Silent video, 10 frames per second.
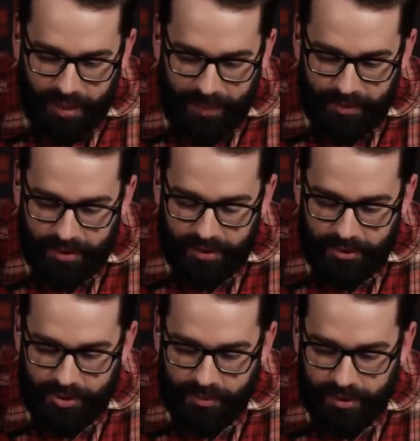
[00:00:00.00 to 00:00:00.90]
popular
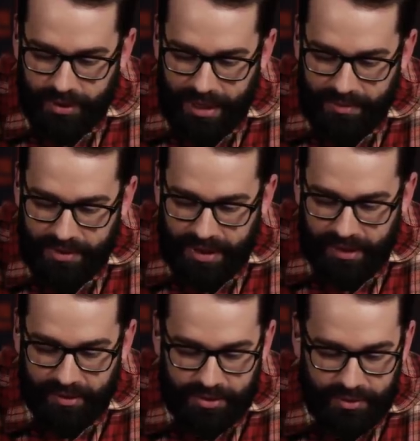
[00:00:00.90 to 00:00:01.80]
YouTuber
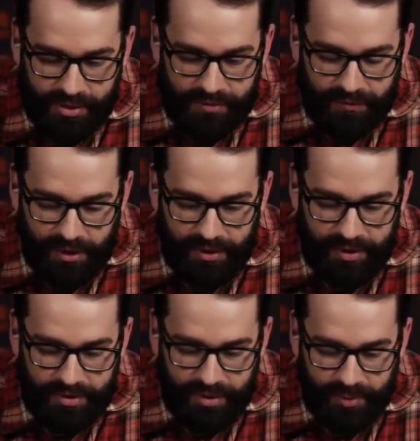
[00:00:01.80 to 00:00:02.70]
commentators who doesn't fall
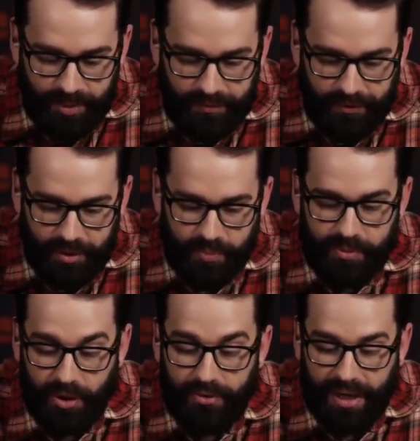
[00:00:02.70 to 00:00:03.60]
into the
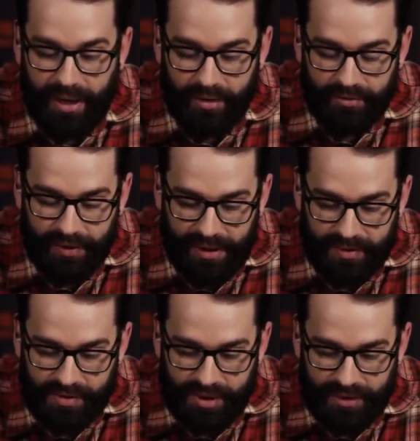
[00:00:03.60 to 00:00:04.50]
preferred pronoun
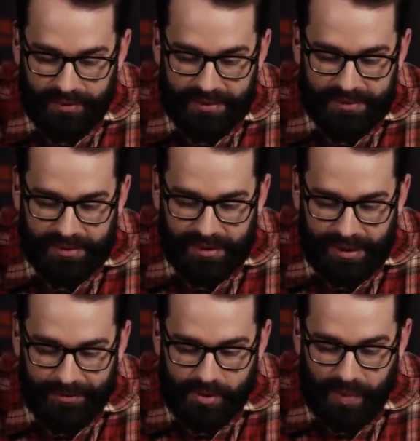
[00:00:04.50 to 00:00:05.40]
fantasy.
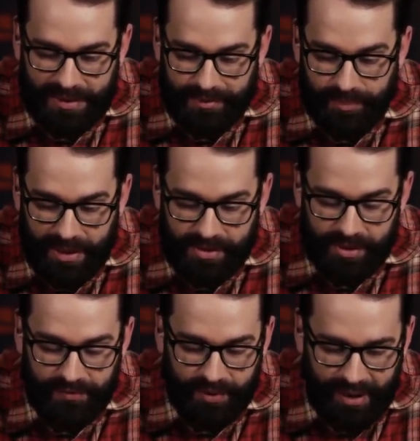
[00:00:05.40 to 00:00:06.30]
I respect him
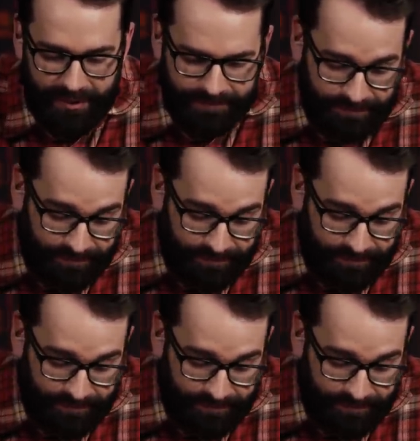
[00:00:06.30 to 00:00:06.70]
immensely for that.